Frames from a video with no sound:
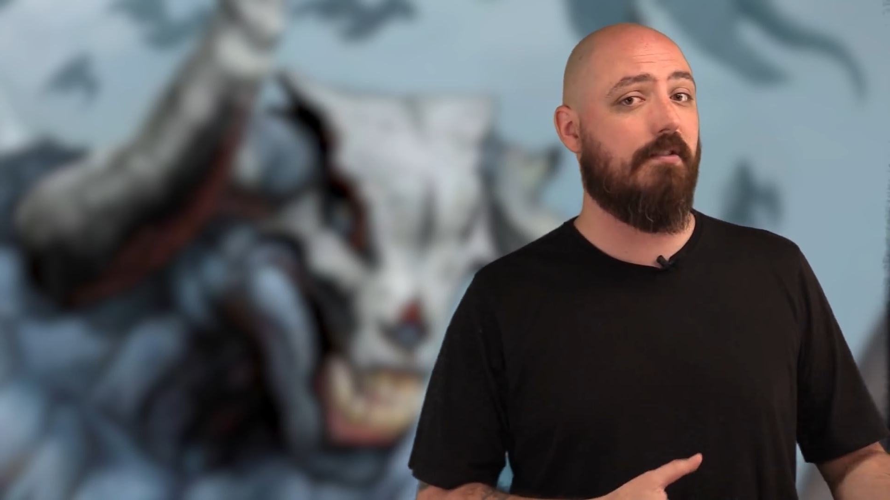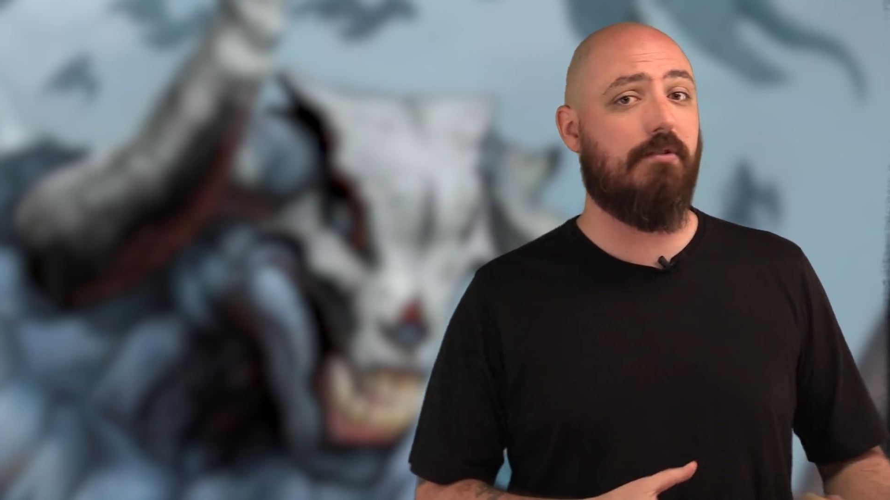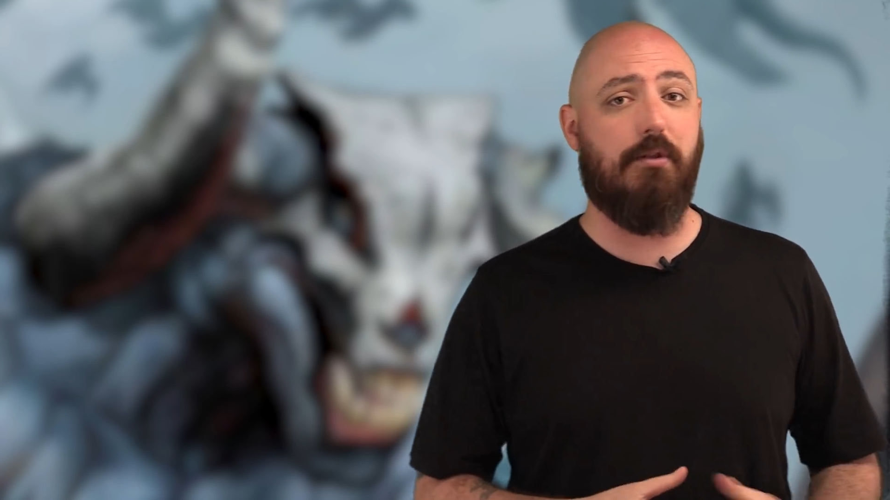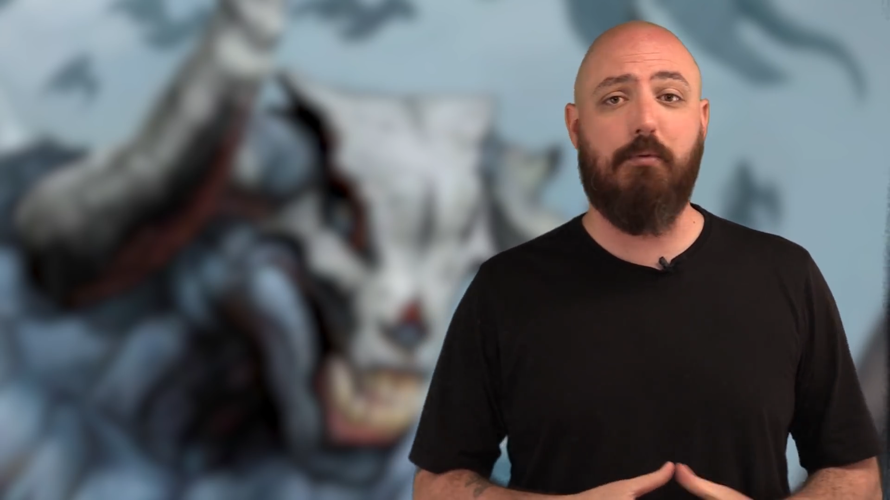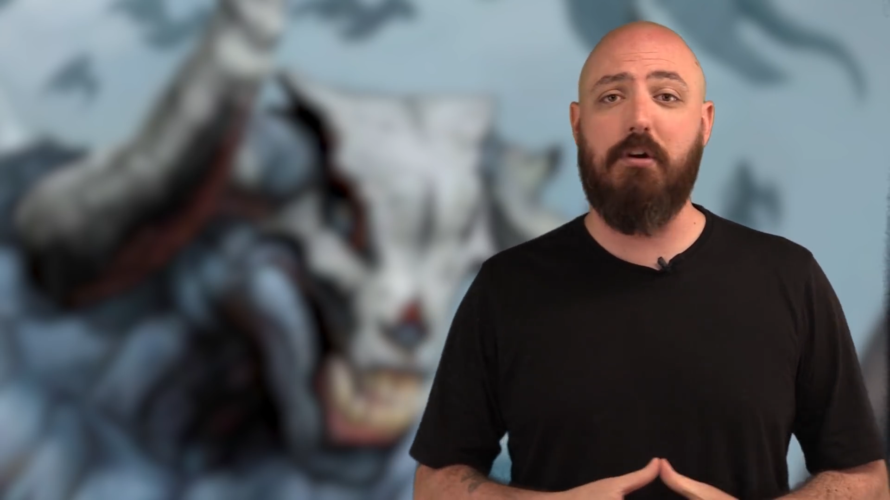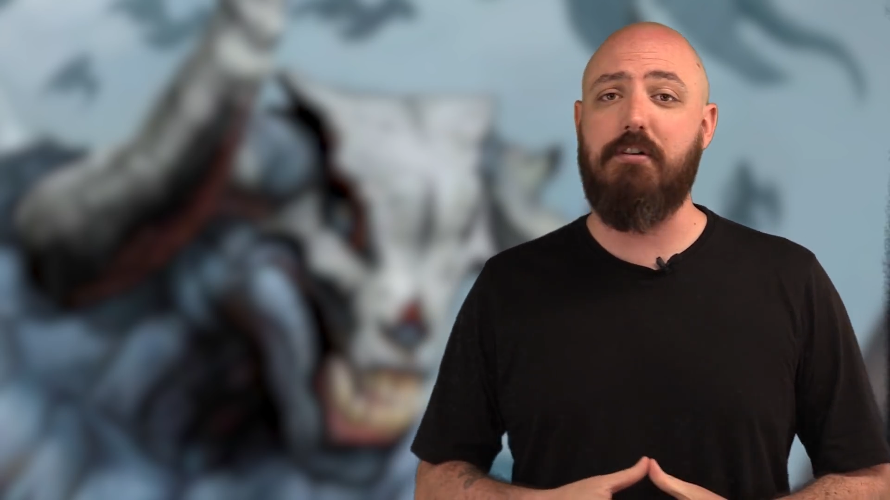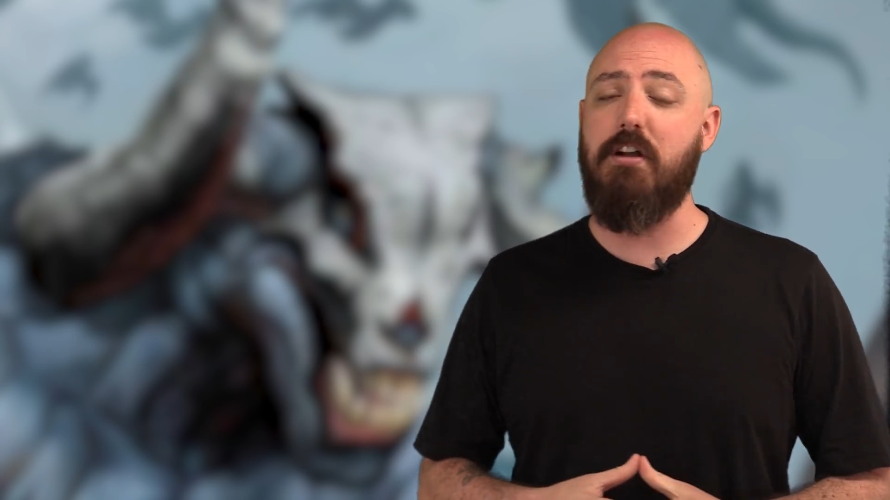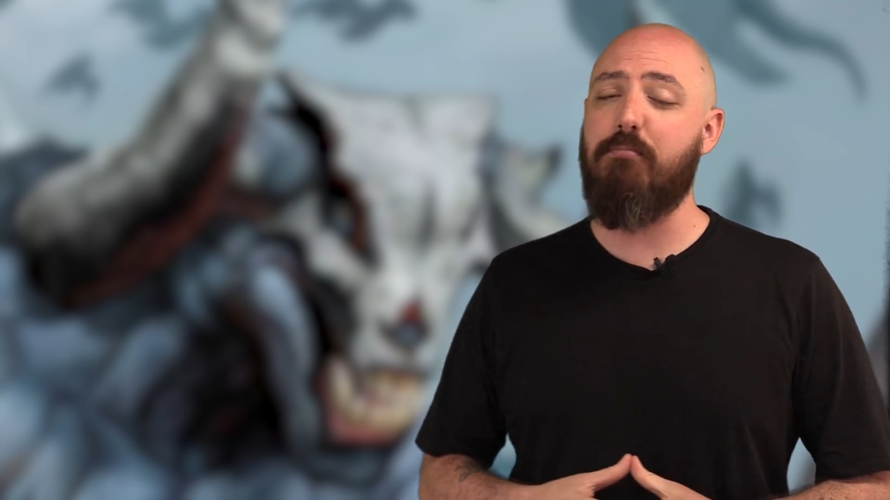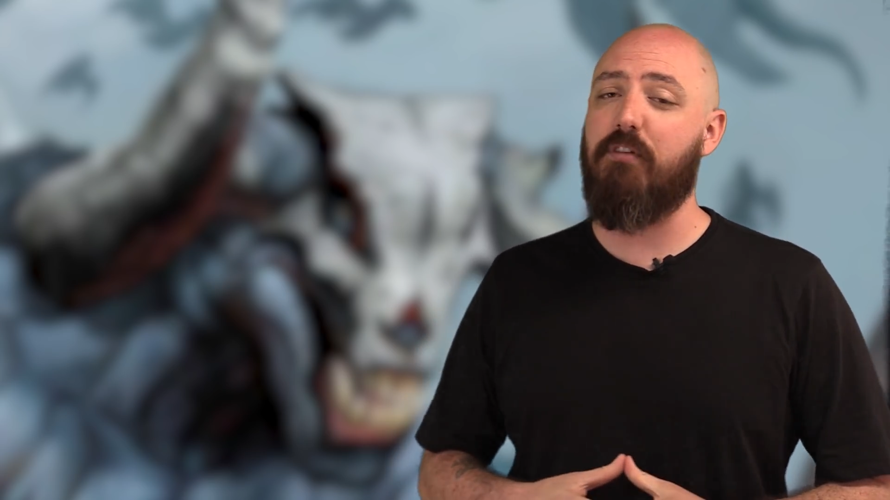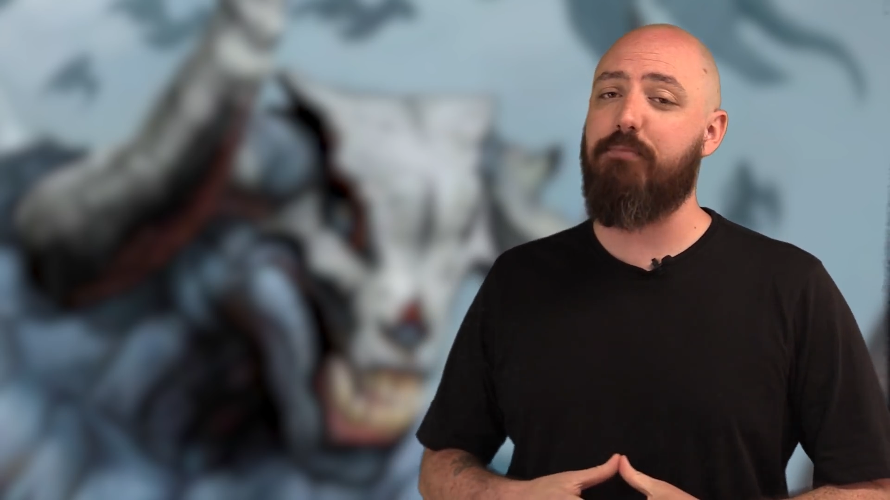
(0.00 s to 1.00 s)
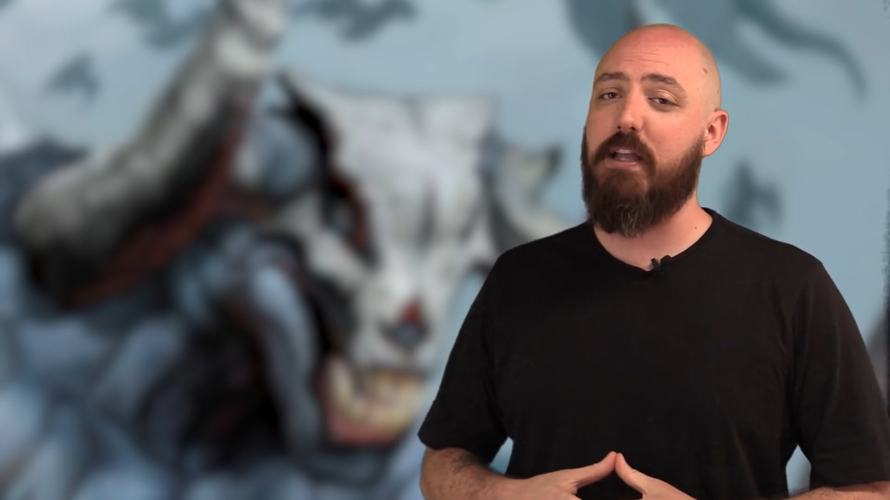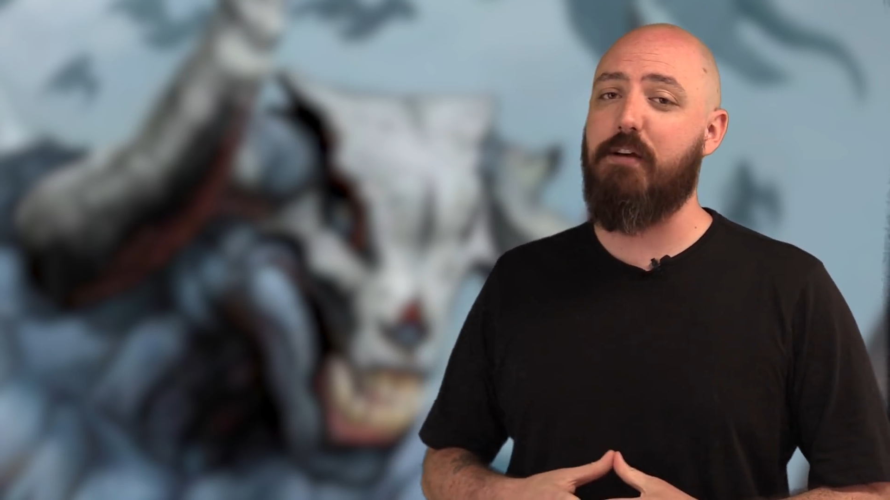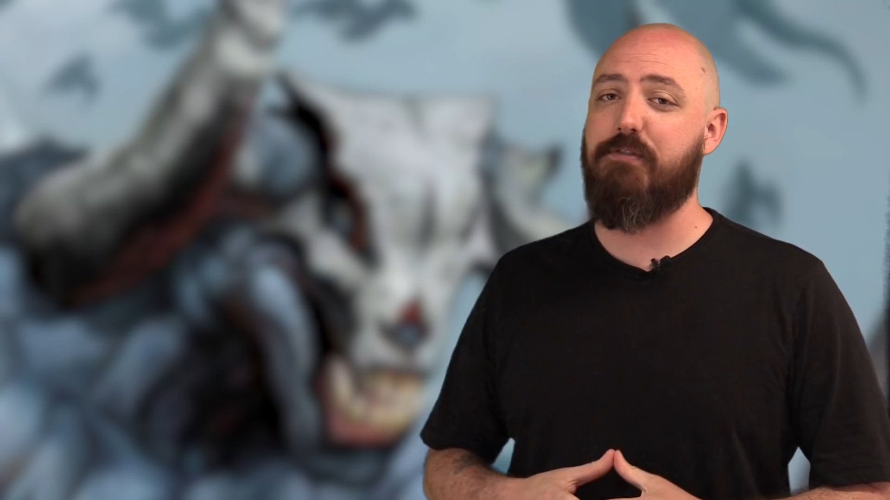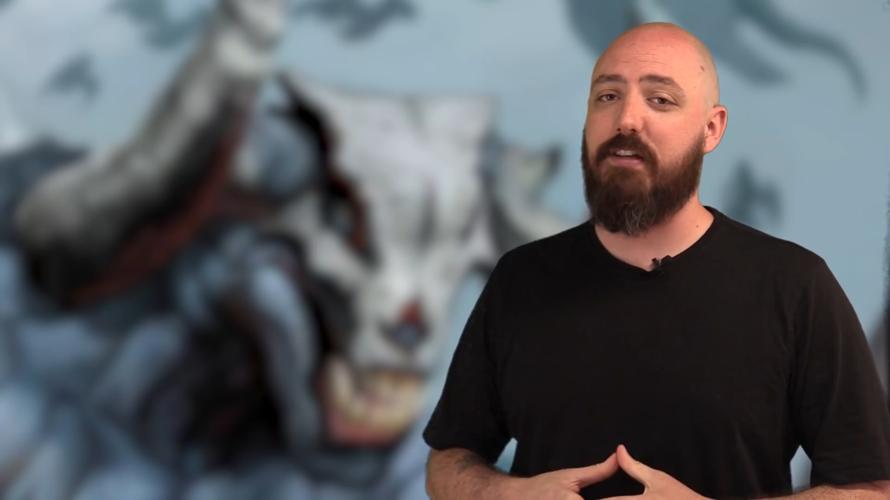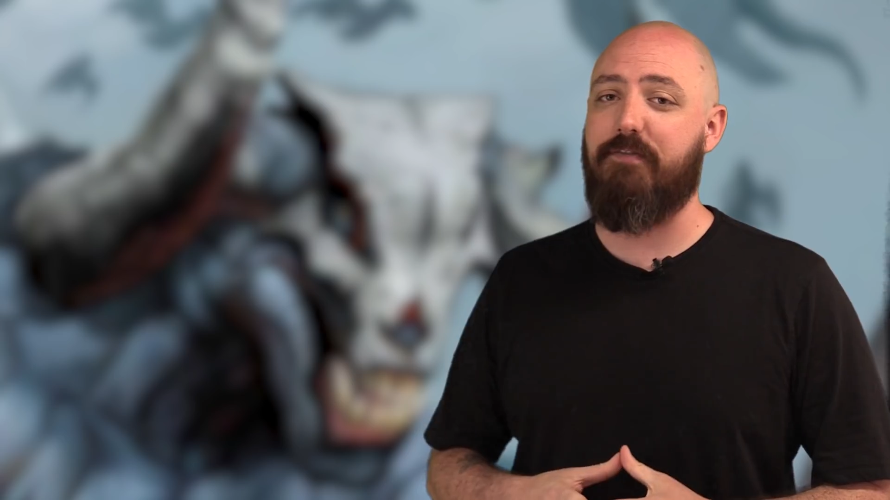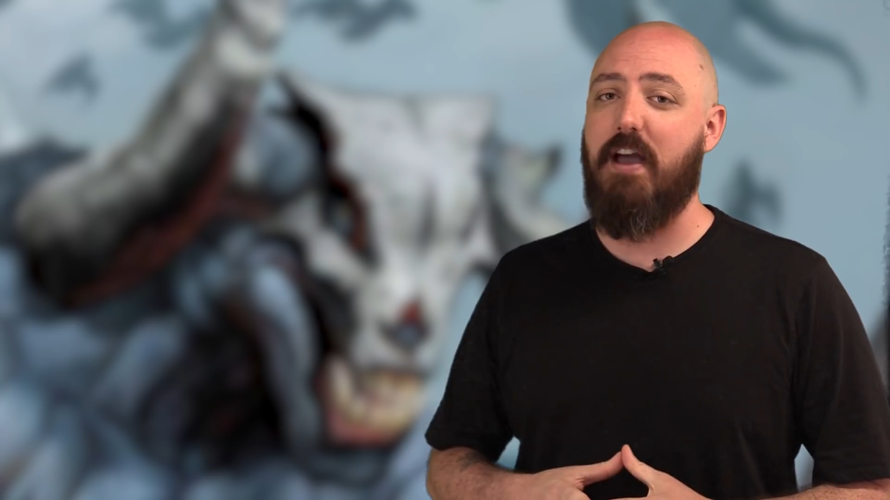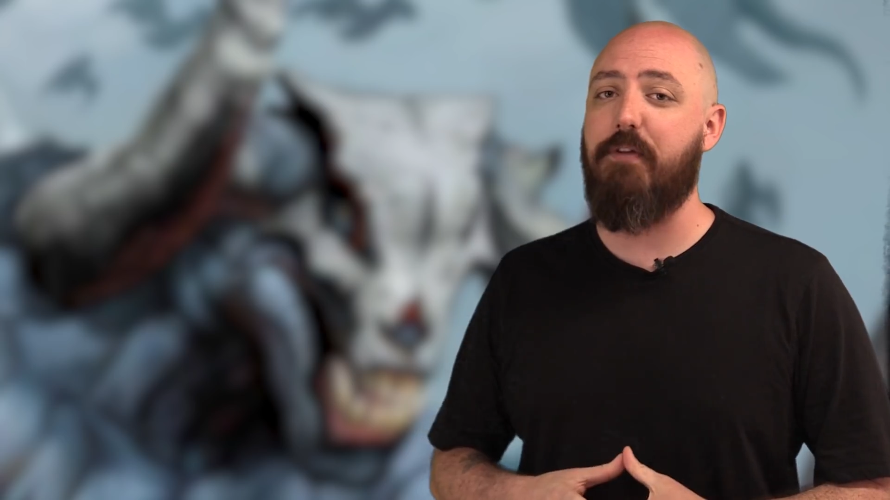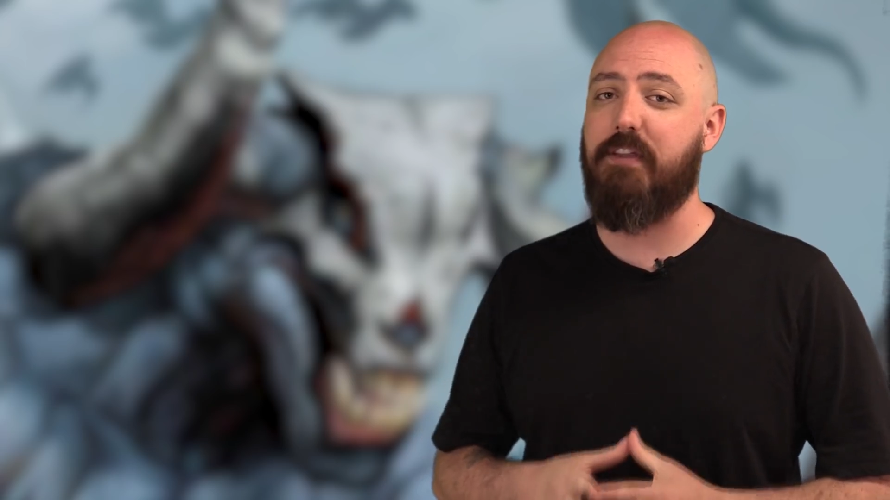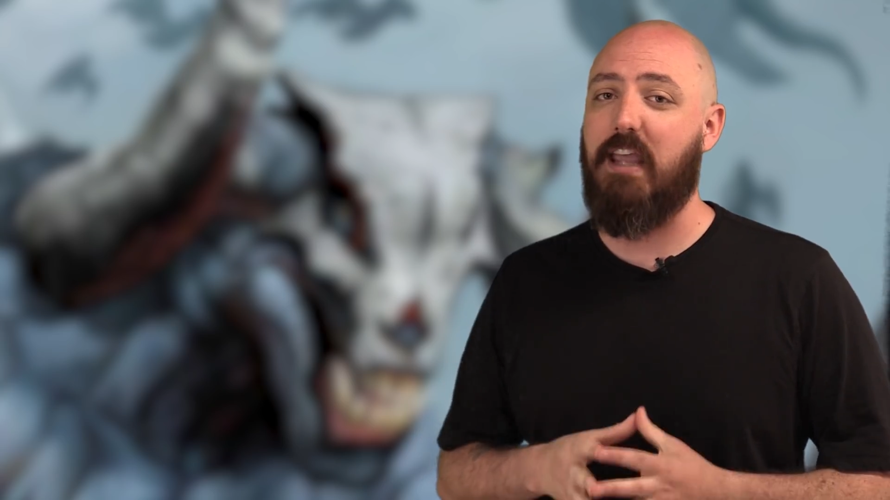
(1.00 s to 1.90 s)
So there were a number of players that found